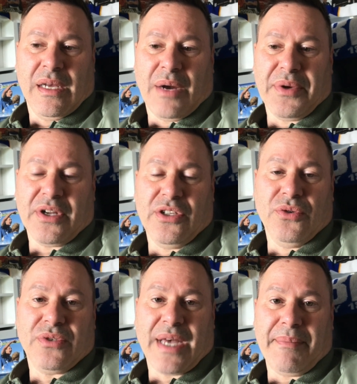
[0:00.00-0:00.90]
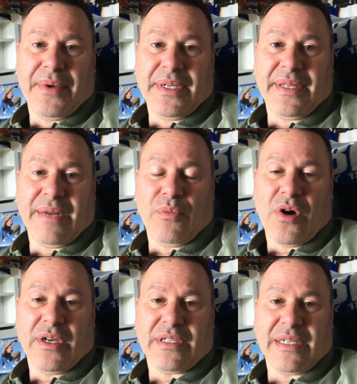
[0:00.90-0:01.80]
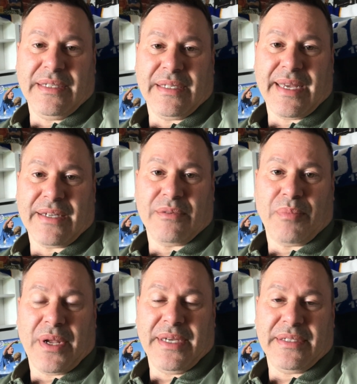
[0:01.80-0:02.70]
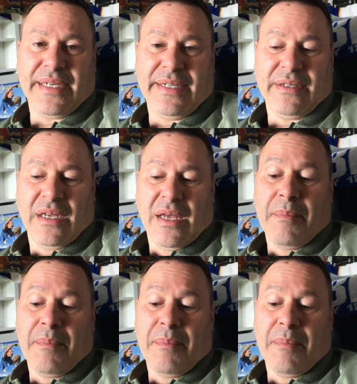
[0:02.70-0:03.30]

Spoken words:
And we're going to use that money then wisely to get some players in.